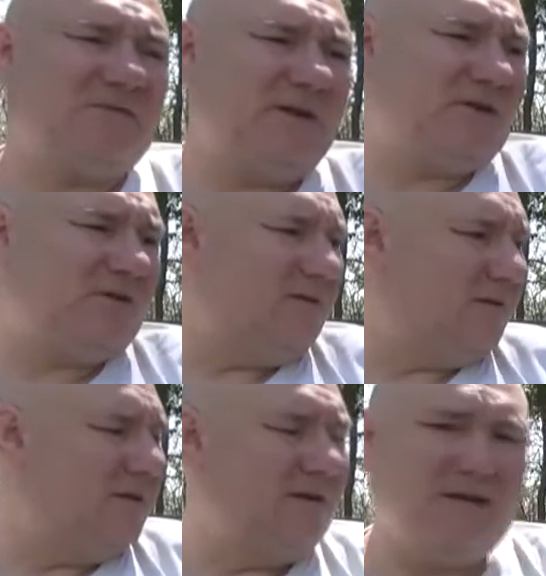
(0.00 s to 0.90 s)
Richard.
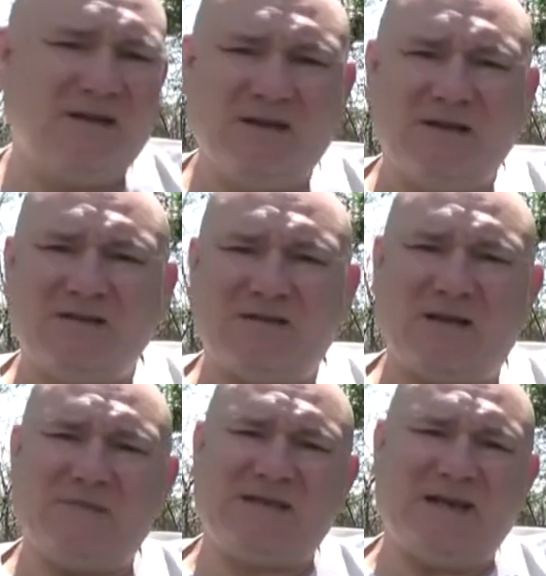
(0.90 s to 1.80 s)
So
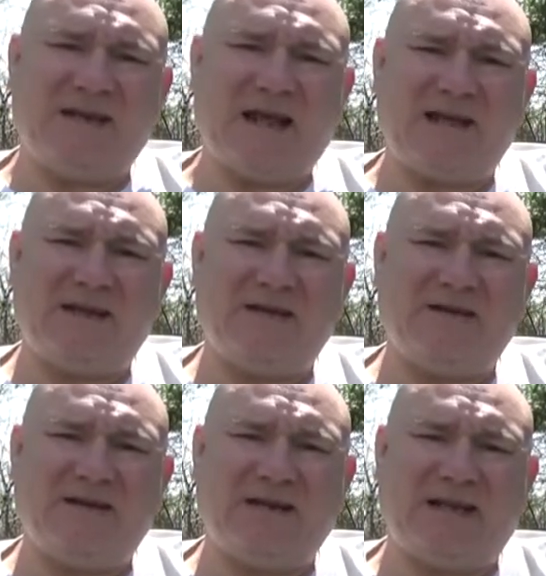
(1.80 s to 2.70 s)
I'm sitting out
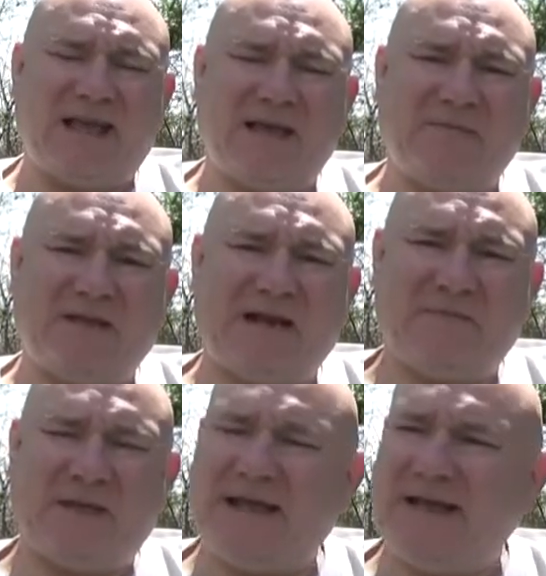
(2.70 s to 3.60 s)
here at a camp that I
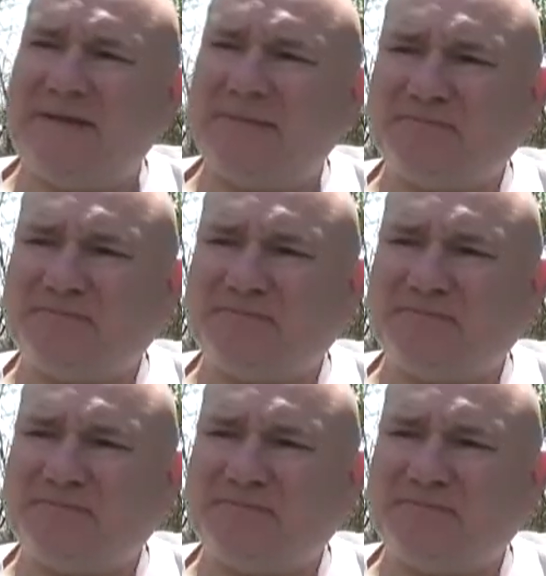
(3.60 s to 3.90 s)
made.